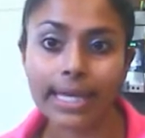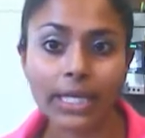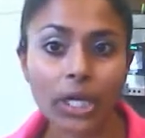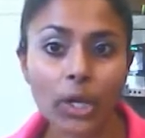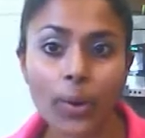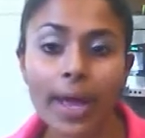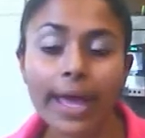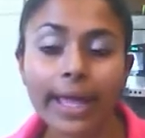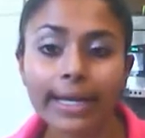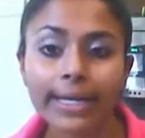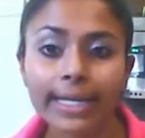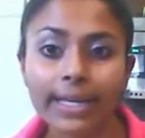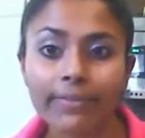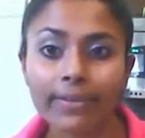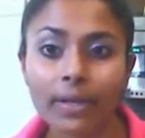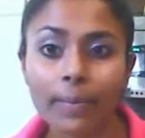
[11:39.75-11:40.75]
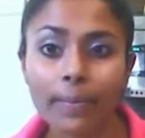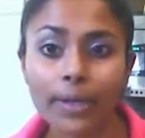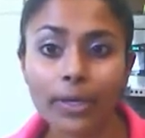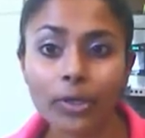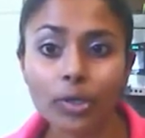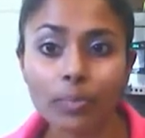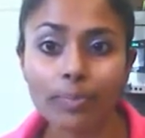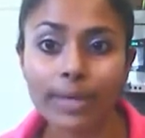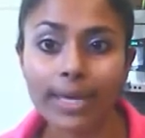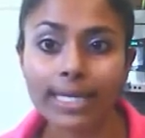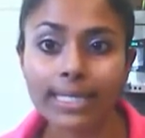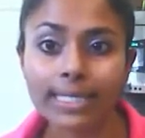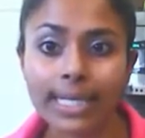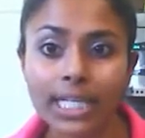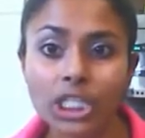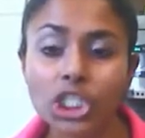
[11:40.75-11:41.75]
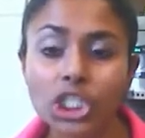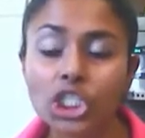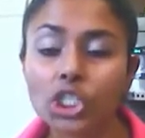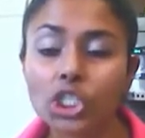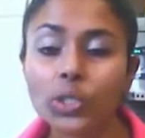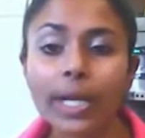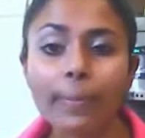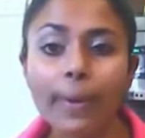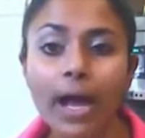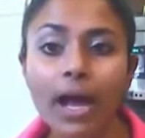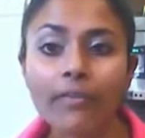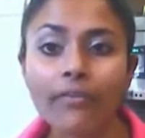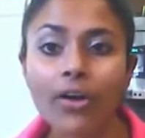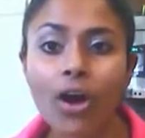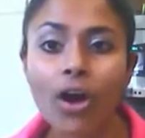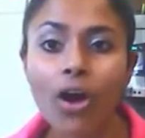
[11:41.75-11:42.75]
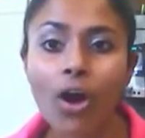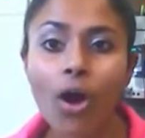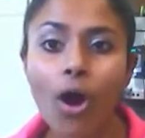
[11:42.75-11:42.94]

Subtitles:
and then go ahead and give it a good mix and scrape off